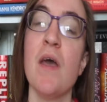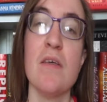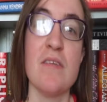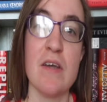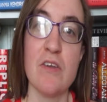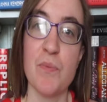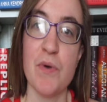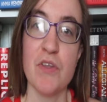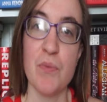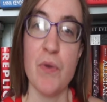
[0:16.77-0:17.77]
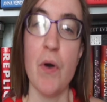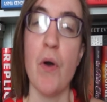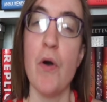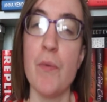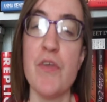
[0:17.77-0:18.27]
Sarah's books will
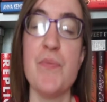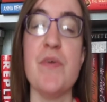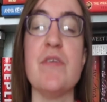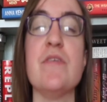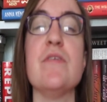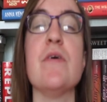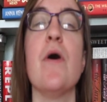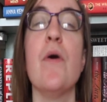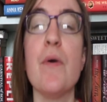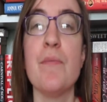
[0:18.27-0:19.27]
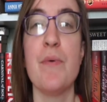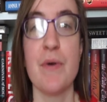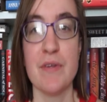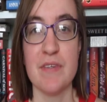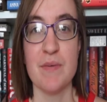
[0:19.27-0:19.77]
always be so
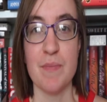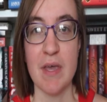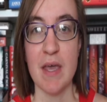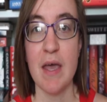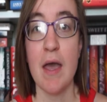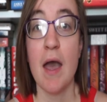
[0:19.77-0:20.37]
important to me.